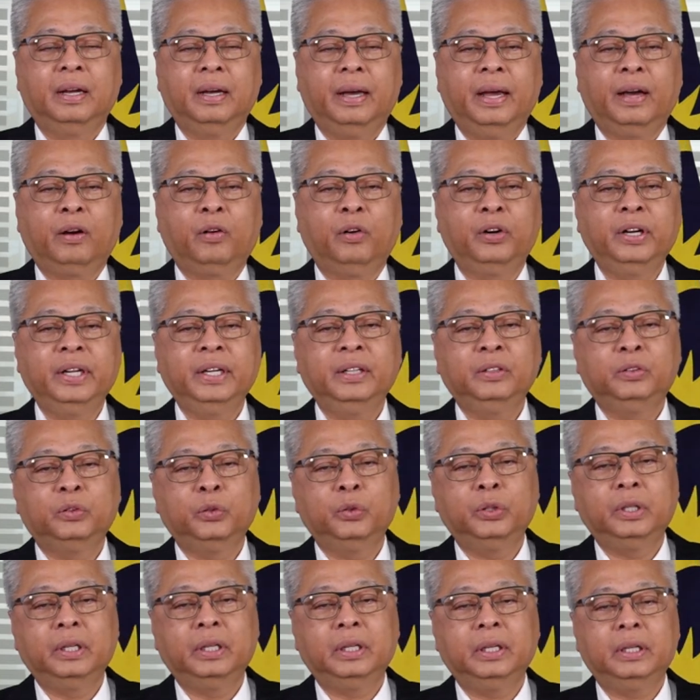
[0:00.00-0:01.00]
According
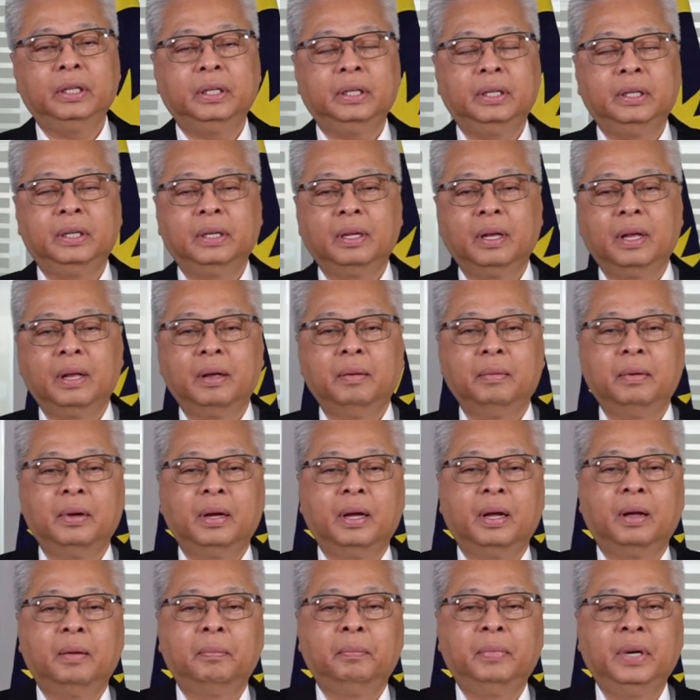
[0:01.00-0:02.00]
to the
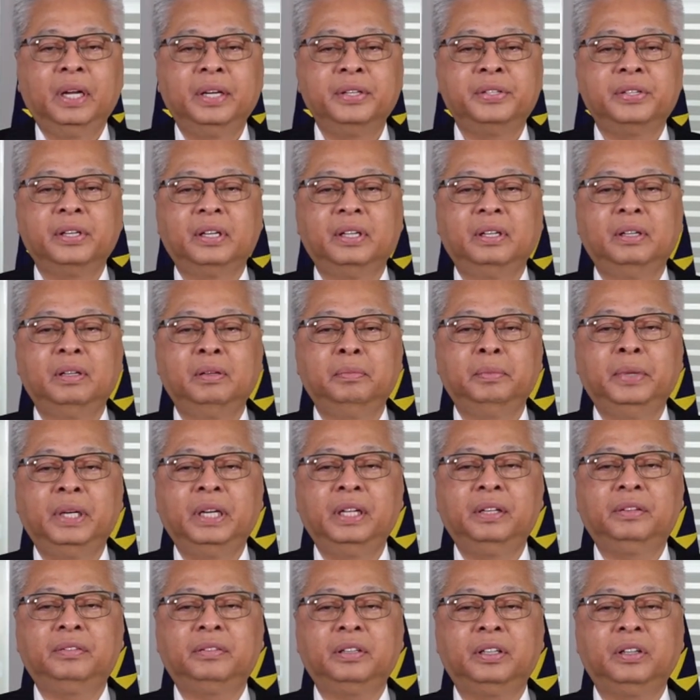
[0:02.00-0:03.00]
Malaysian
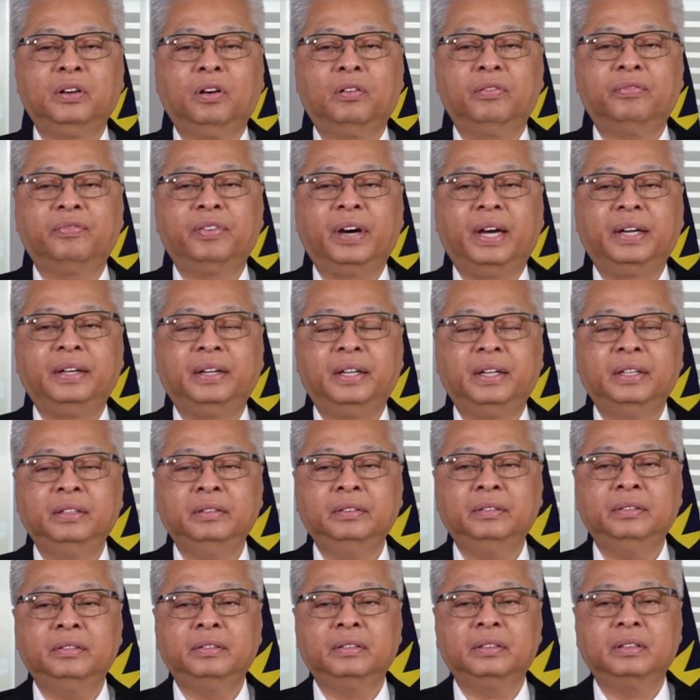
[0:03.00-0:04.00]
Ministry of
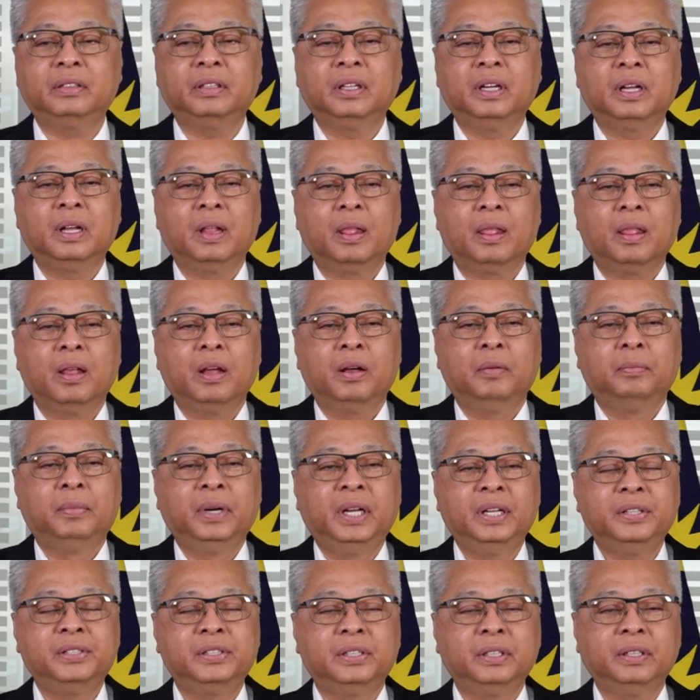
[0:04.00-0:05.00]
Finance,
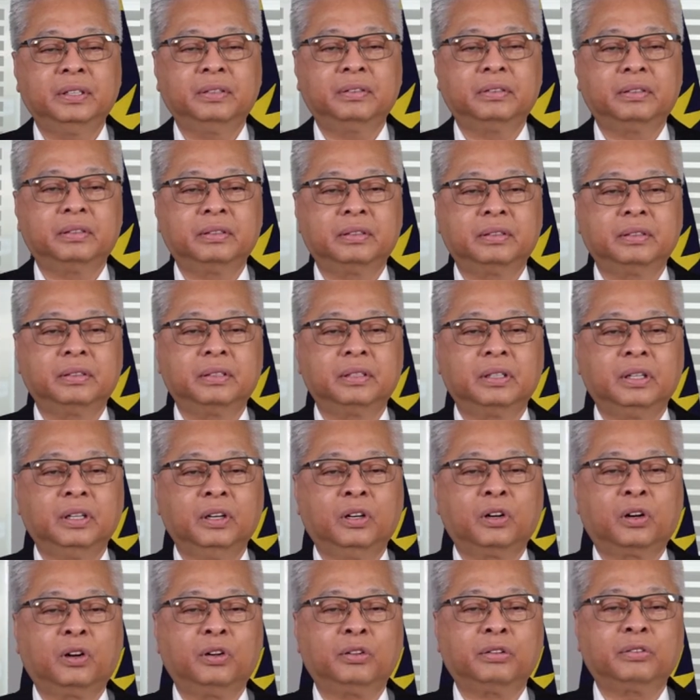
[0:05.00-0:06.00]
Malaysia's
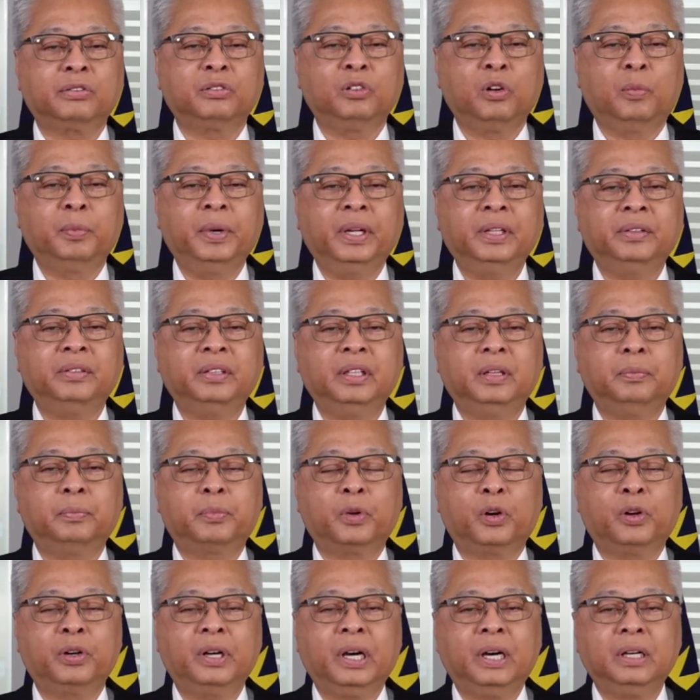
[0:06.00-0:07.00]
gross domestic
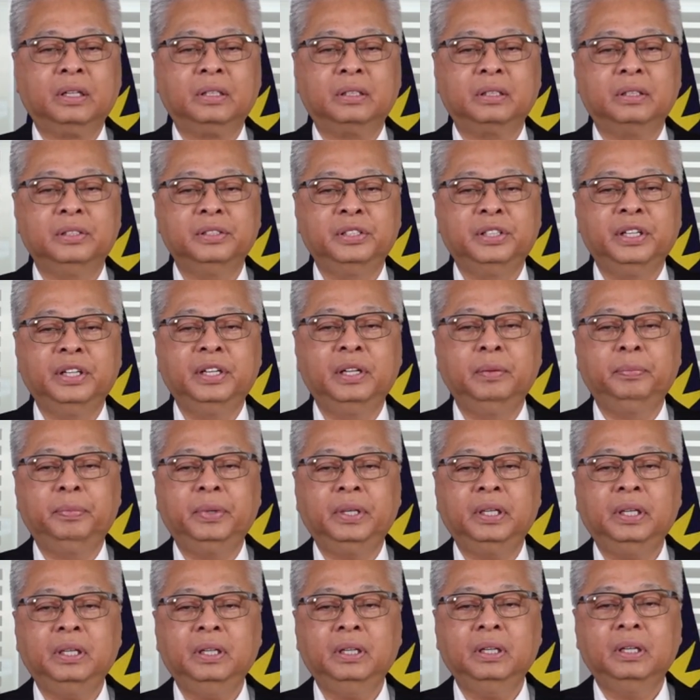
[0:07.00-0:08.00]
product,
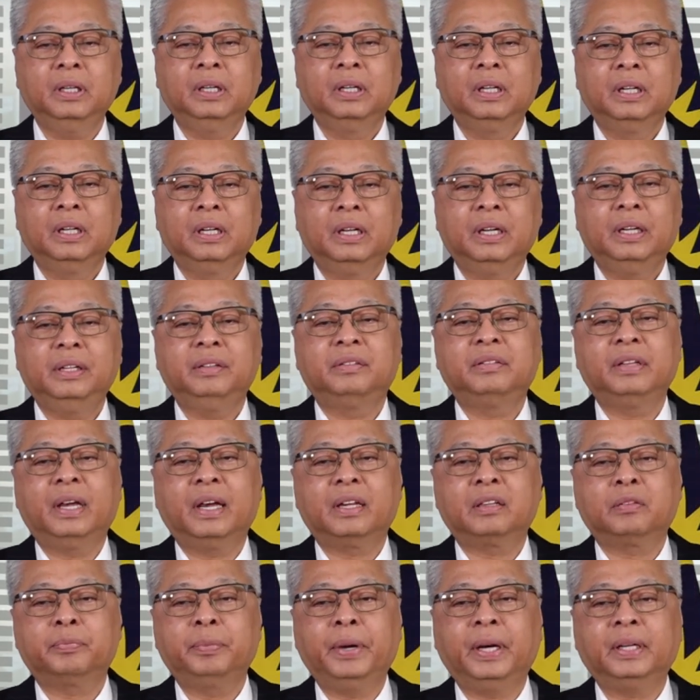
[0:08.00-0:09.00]
GDP, is
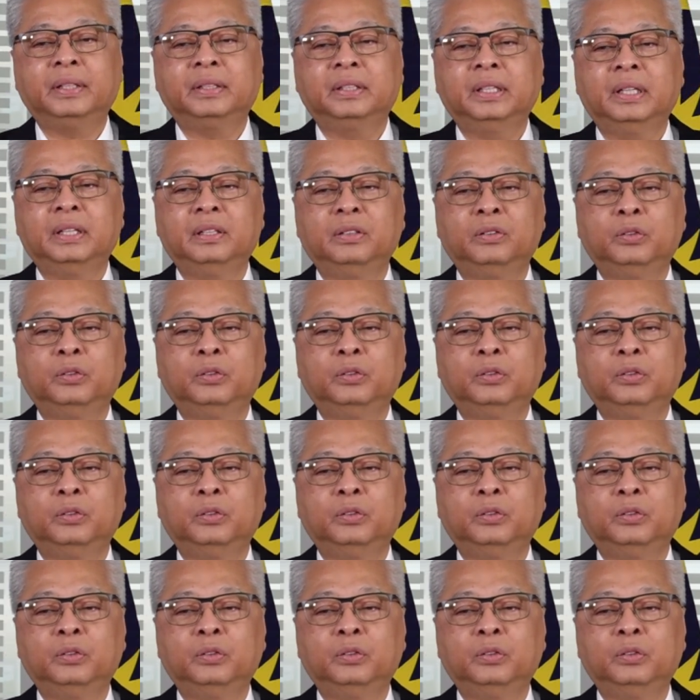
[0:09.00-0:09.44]
expected